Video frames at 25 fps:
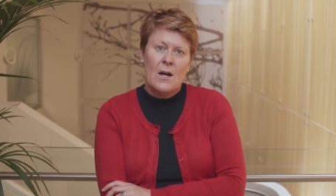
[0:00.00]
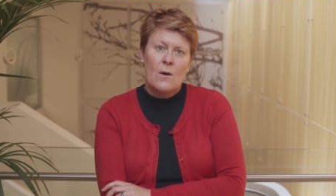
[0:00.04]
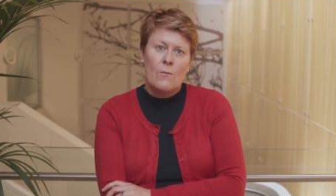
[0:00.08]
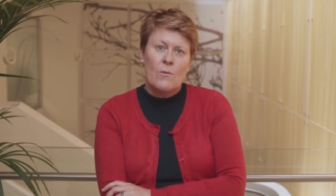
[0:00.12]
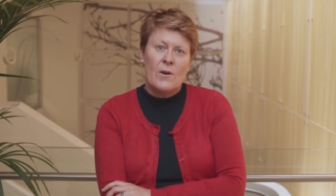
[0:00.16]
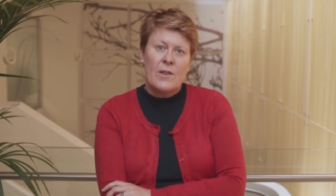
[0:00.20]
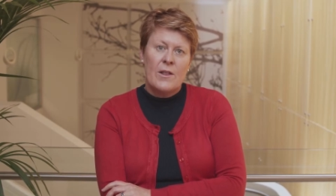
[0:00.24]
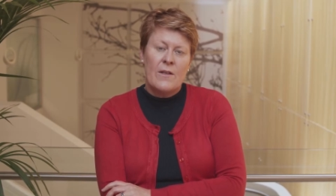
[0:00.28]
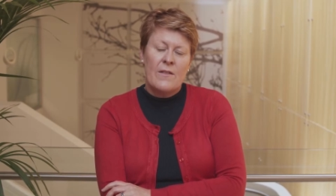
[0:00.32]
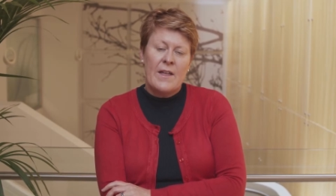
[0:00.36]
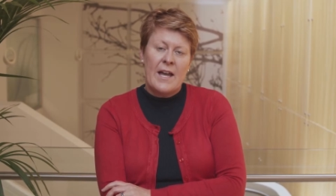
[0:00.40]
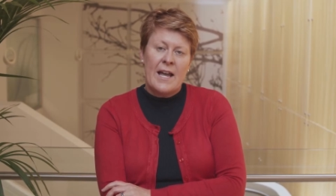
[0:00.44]

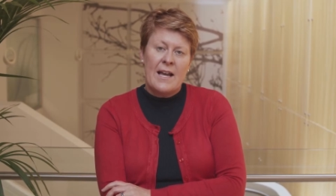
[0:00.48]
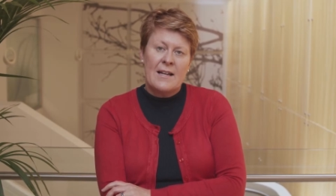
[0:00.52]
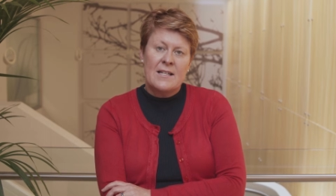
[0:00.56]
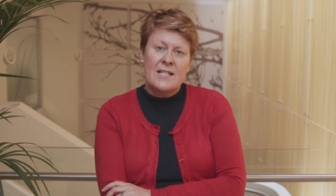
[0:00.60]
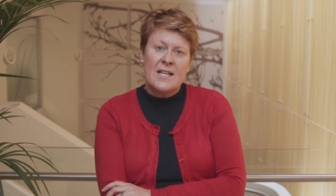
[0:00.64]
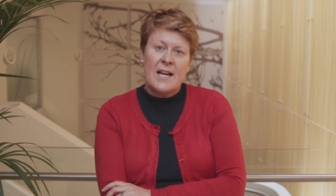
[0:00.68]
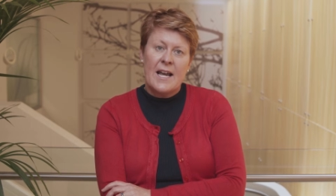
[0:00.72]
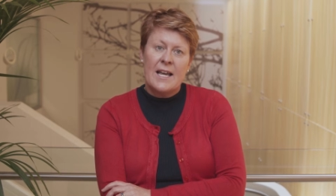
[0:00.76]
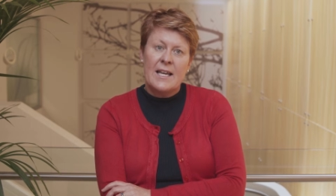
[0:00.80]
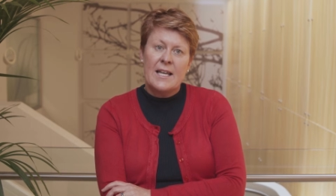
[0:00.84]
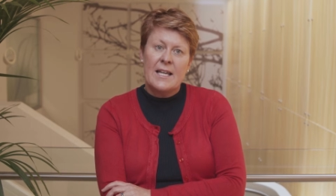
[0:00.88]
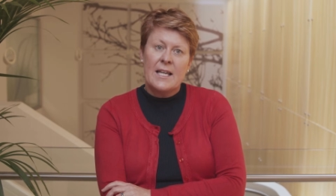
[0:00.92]
whether they are
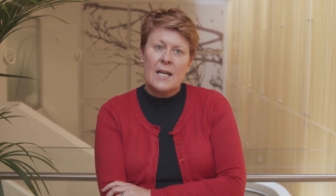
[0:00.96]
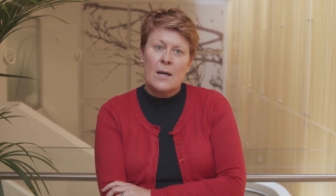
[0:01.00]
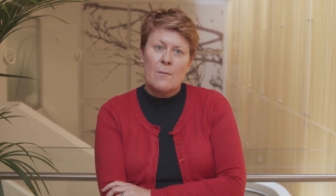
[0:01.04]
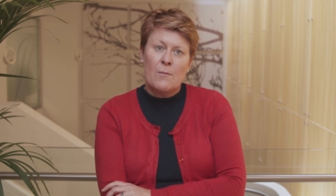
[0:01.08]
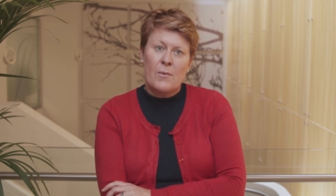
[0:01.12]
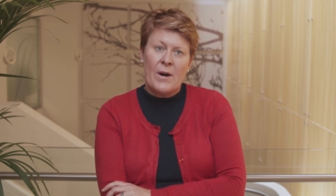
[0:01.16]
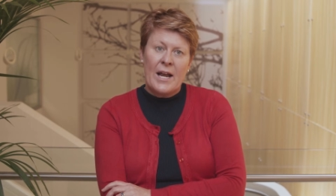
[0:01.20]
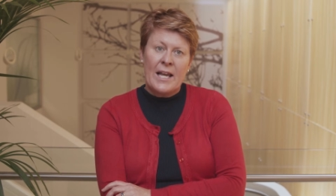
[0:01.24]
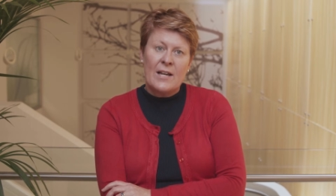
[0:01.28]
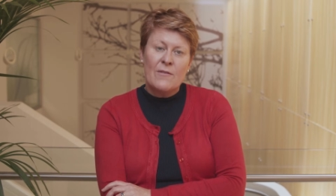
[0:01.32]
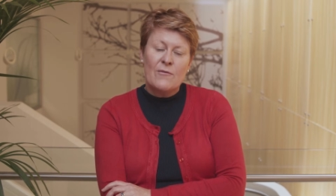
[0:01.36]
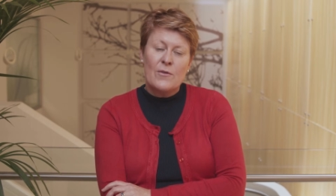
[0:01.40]
taking a
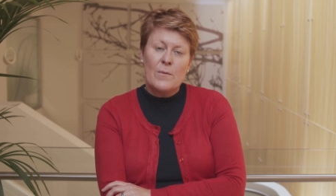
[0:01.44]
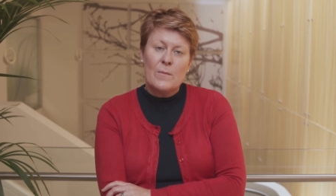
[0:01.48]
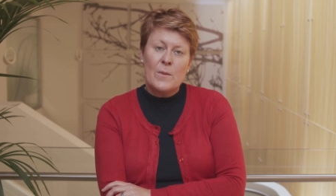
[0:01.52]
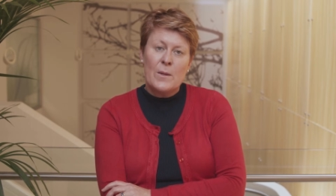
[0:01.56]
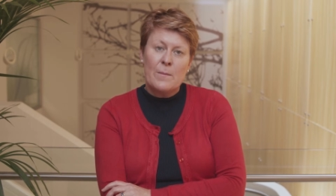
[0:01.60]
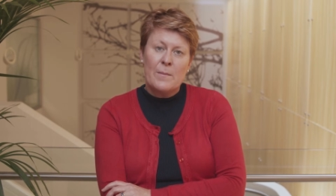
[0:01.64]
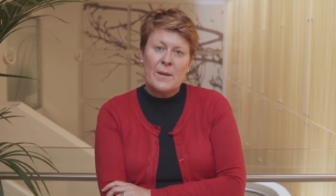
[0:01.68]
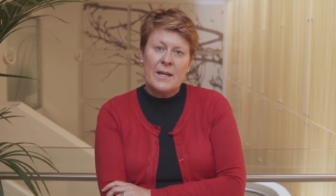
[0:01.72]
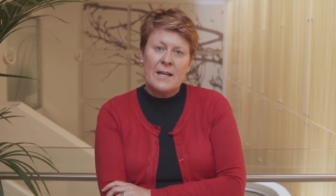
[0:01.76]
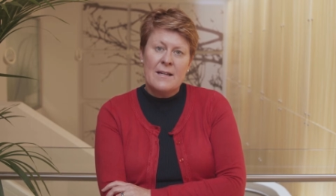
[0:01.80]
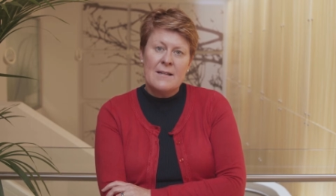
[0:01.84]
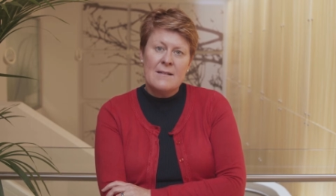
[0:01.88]
break from
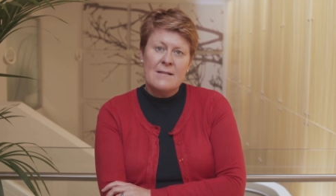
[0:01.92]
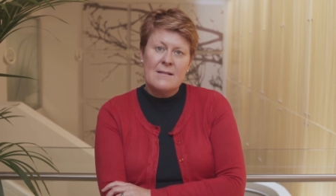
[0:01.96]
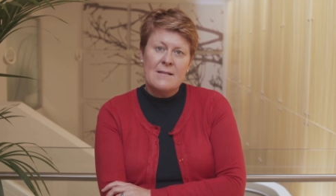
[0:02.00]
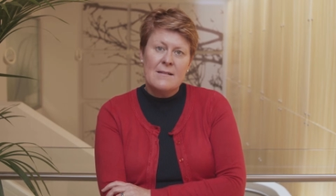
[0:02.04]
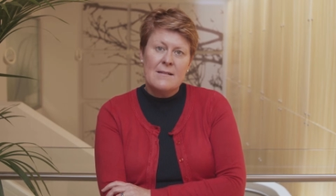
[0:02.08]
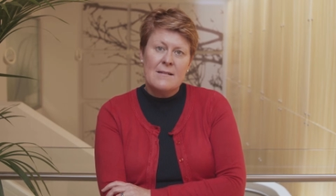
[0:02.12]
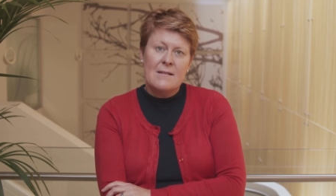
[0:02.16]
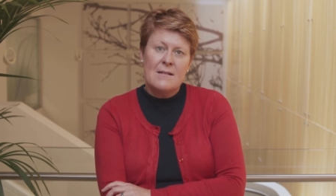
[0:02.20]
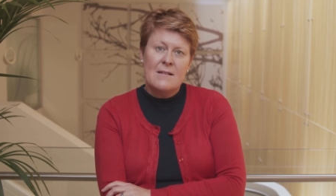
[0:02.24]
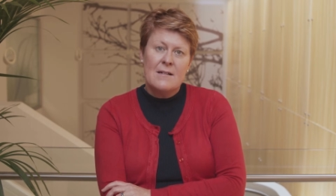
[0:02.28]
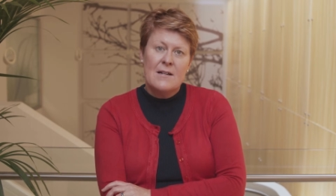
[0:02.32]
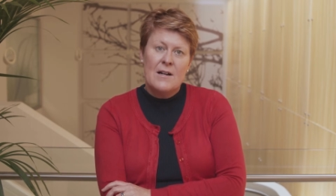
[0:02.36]
the
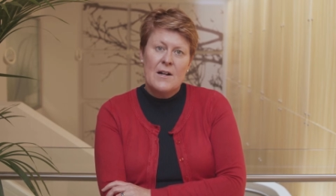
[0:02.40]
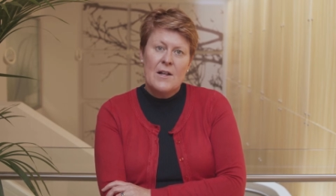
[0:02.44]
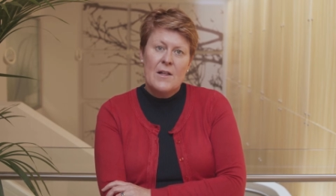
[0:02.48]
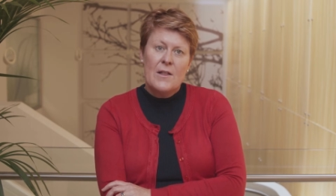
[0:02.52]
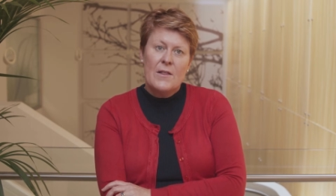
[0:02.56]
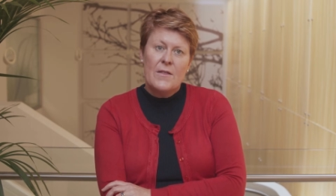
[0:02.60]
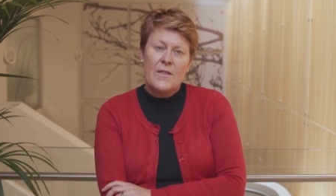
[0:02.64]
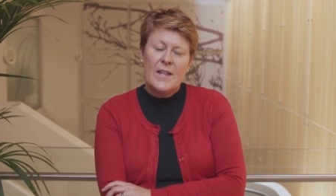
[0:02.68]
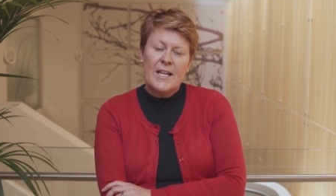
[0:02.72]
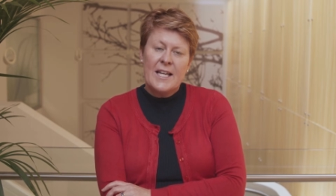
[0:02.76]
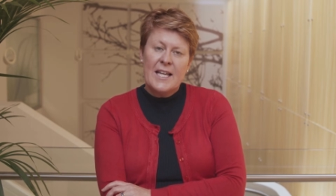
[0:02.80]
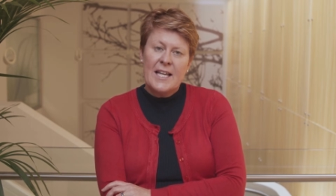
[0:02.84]
beers,
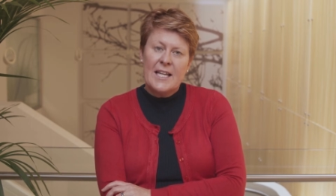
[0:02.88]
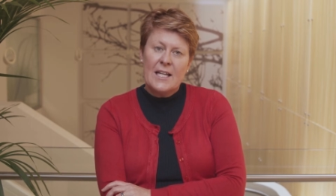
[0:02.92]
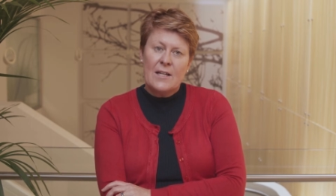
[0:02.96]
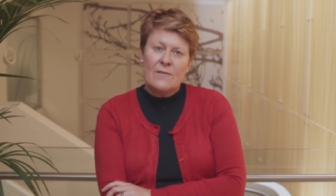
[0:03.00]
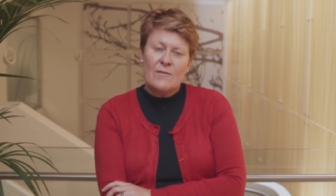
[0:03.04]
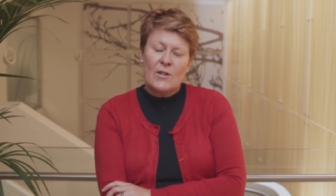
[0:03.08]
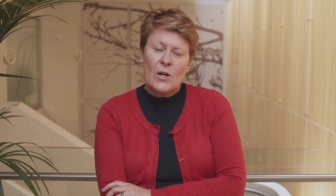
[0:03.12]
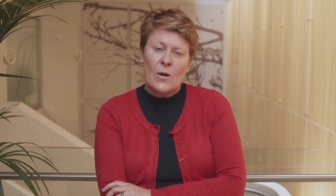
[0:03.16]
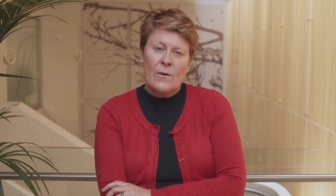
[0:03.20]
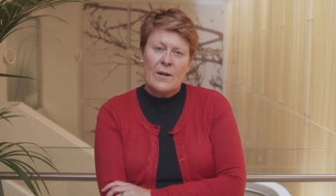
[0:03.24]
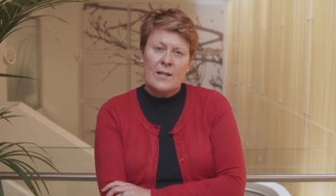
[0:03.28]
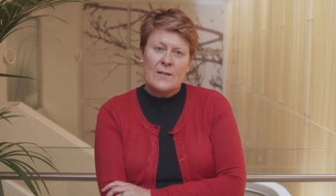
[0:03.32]
thinking
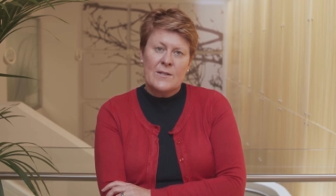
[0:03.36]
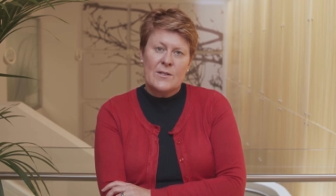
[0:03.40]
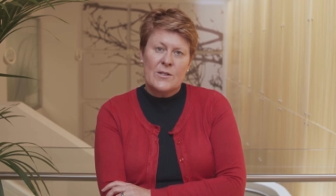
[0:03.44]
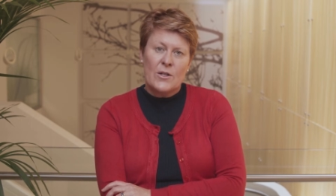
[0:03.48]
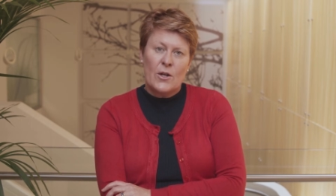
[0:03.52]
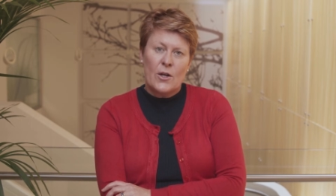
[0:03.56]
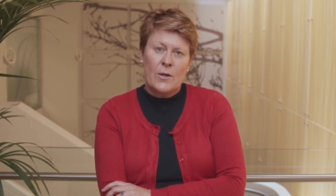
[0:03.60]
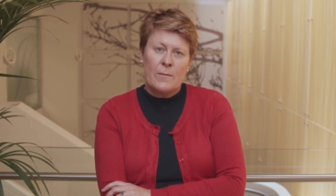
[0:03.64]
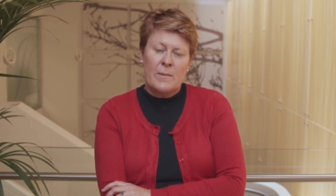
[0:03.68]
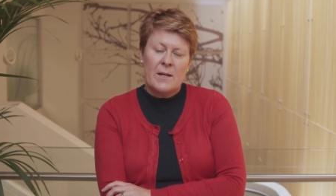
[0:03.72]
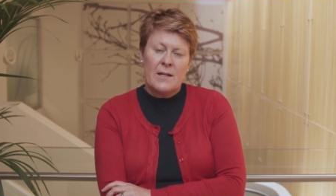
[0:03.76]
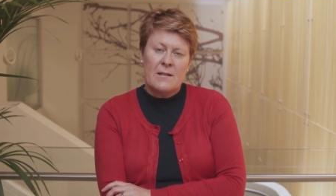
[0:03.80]
of going
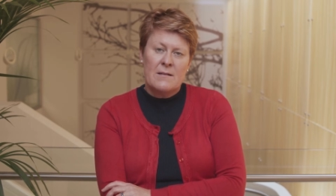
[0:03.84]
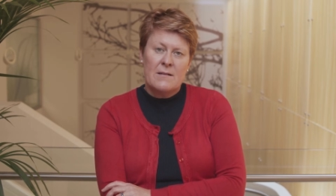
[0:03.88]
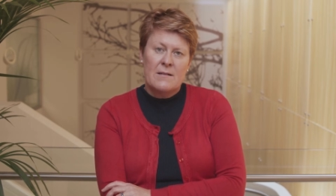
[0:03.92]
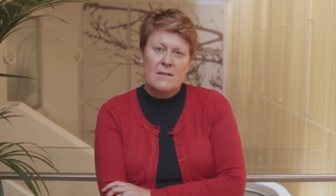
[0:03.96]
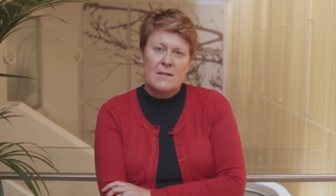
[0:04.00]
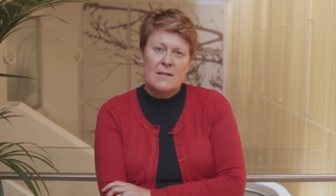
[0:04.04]
sober,